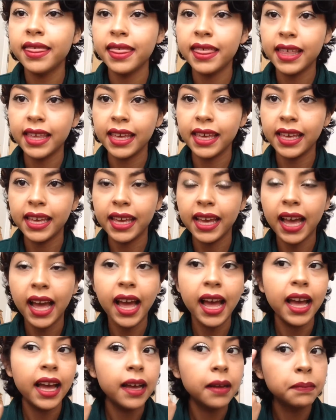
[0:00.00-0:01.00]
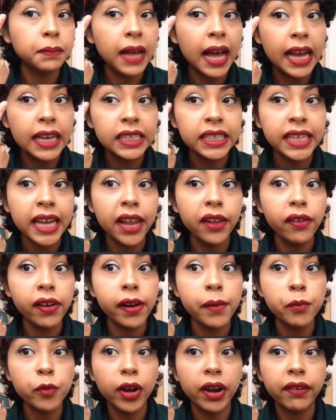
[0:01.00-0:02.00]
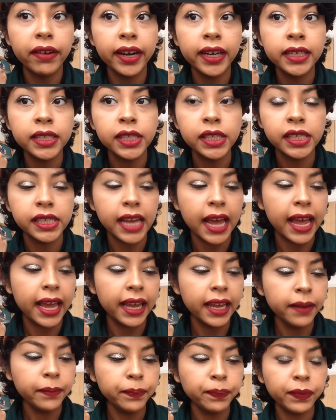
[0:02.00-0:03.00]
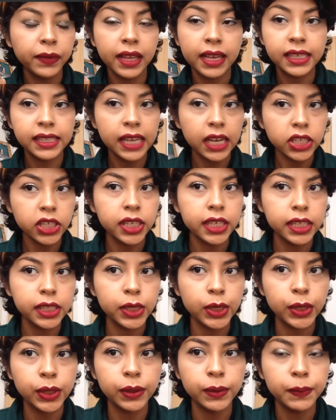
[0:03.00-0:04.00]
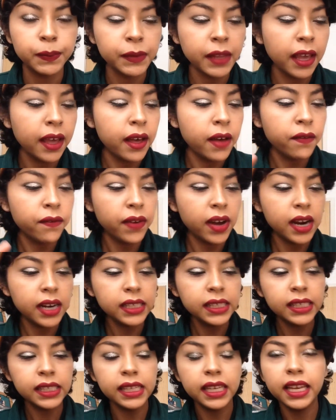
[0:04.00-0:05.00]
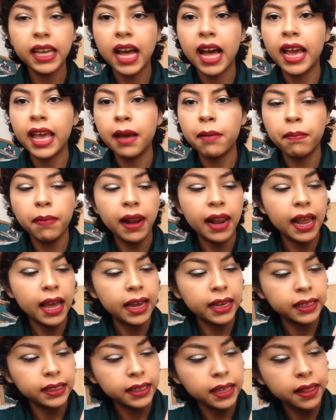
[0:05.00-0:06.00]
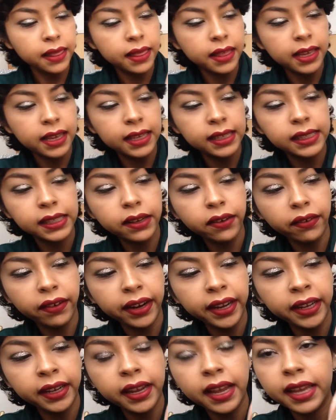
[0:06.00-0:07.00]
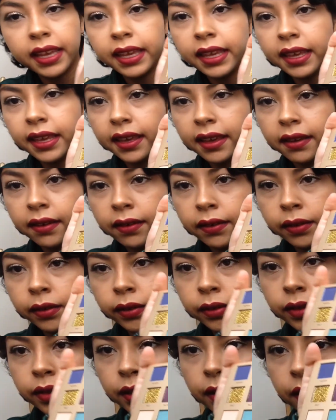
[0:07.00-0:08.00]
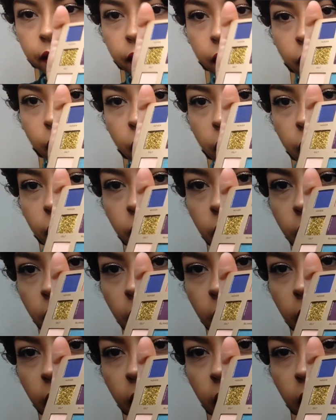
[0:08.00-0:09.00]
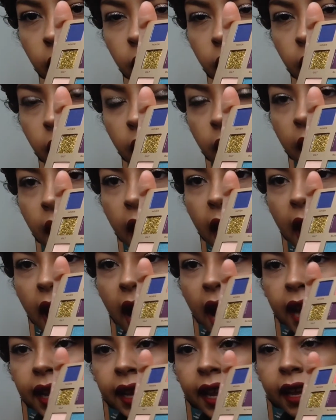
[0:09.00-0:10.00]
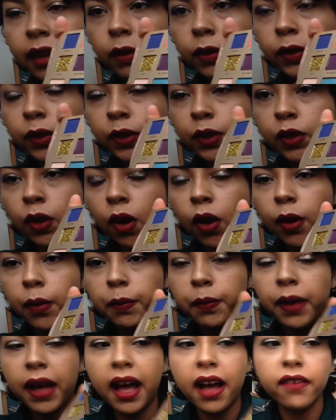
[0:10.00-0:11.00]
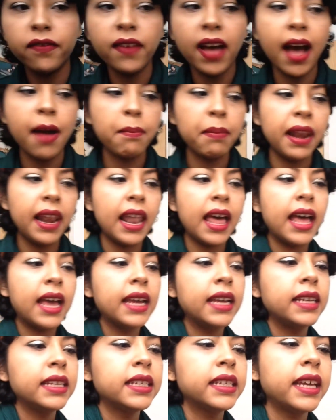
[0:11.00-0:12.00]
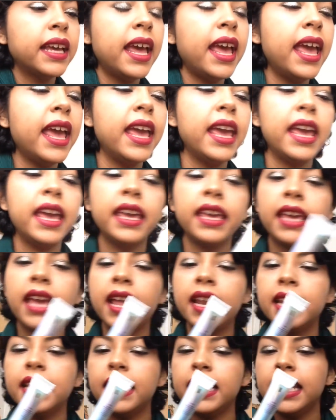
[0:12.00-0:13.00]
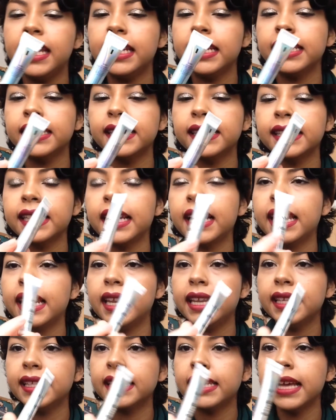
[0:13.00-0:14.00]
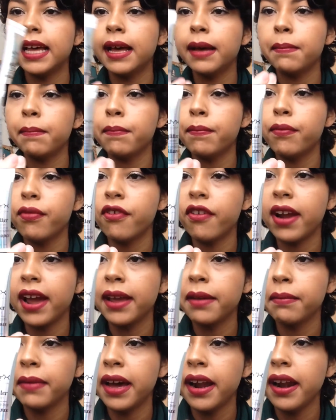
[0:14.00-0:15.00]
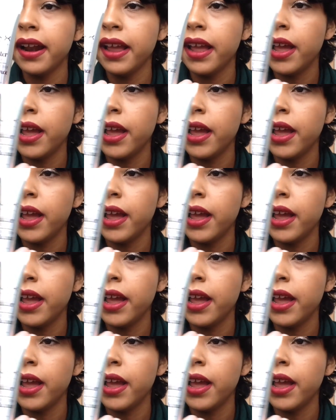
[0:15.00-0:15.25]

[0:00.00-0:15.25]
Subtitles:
The eyeshadow I'm wearing today is actually two. Firstly, I applied this green yield color, and then on top I've applied a NYX glitter primer,